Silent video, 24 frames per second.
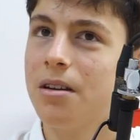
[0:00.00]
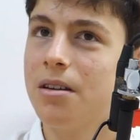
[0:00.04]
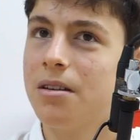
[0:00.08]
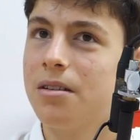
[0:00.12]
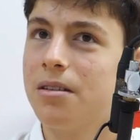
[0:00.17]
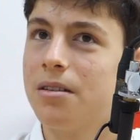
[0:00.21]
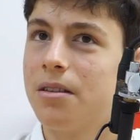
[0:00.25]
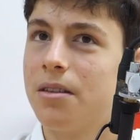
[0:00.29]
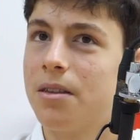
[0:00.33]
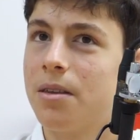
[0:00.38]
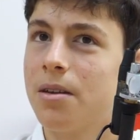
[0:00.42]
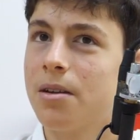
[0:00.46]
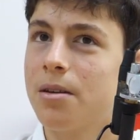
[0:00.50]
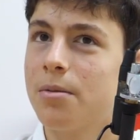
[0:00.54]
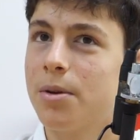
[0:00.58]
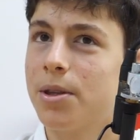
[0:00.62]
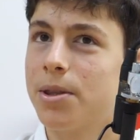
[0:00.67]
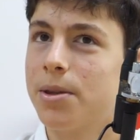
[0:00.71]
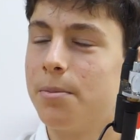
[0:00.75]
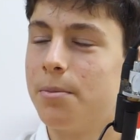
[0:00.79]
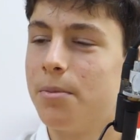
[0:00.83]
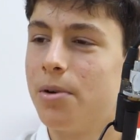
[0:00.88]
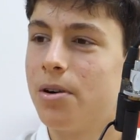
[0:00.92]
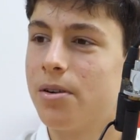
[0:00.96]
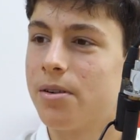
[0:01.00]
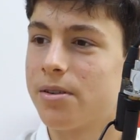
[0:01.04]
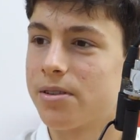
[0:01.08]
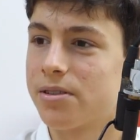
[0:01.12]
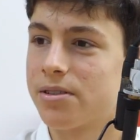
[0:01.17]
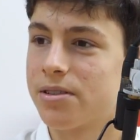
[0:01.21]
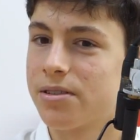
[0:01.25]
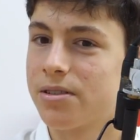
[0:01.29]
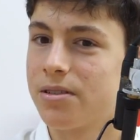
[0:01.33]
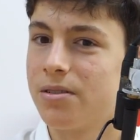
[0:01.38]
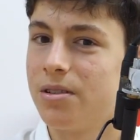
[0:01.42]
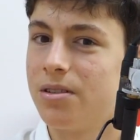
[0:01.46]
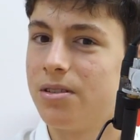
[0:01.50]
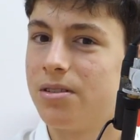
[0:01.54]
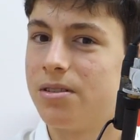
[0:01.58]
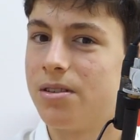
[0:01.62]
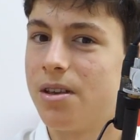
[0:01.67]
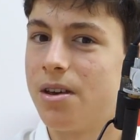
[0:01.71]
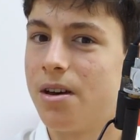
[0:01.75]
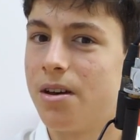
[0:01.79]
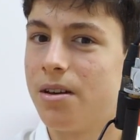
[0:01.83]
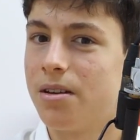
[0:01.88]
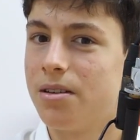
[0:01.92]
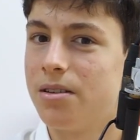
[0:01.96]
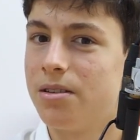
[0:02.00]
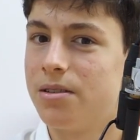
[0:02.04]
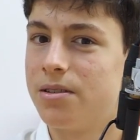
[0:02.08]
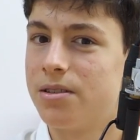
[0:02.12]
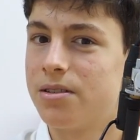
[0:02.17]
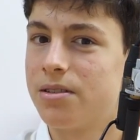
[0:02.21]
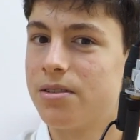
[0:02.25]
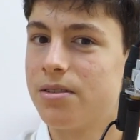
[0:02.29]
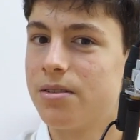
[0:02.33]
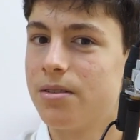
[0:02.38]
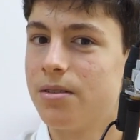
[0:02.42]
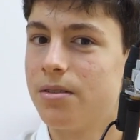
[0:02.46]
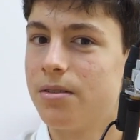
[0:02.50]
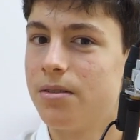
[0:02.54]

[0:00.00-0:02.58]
the thing about the mocks is that it's